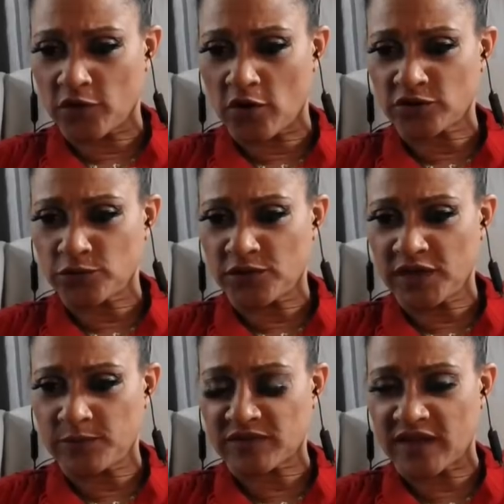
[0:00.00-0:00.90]
of narcs who
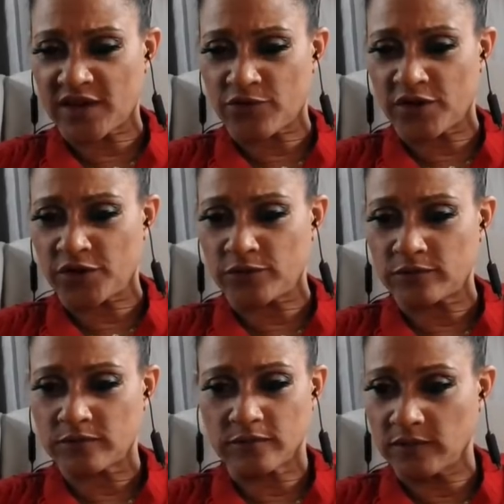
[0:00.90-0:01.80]
keep slandering
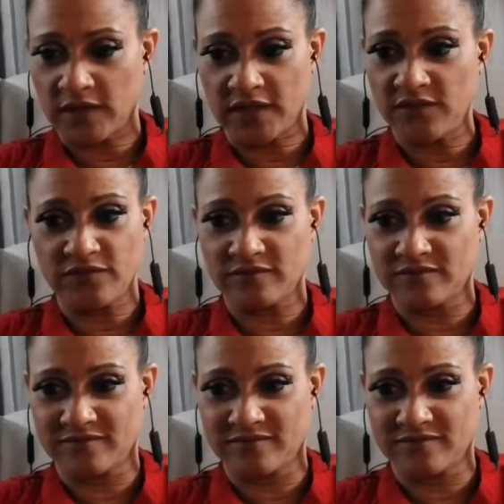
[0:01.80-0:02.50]
you? Leave.